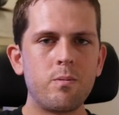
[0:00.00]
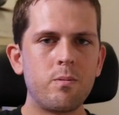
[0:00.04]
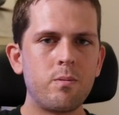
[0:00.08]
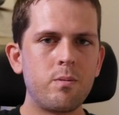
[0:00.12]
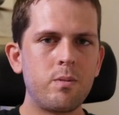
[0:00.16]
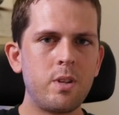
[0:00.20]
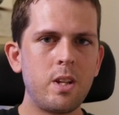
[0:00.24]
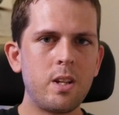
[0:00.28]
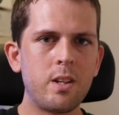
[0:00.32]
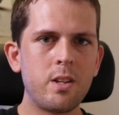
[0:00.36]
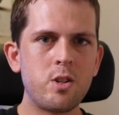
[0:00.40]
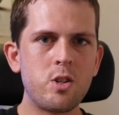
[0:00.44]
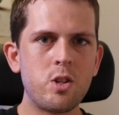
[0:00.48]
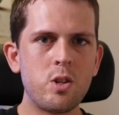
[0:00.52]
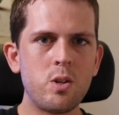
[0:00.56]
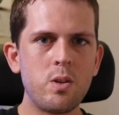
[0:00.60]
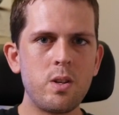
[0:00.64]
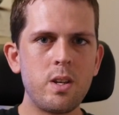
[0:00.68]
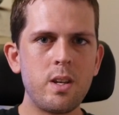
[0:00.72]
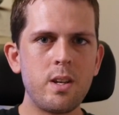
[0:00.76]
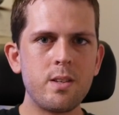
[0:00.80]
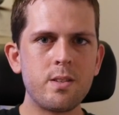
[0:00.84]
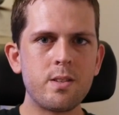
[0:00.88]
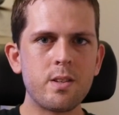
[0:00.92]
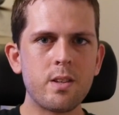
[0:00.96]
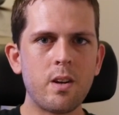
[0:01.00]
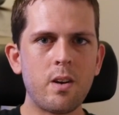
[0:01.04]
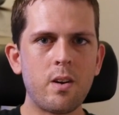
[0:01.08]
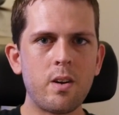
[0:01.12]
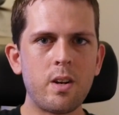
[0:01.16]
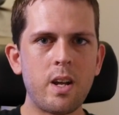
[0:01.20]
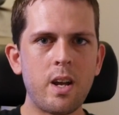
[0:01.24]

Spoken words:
nearly 2 years ago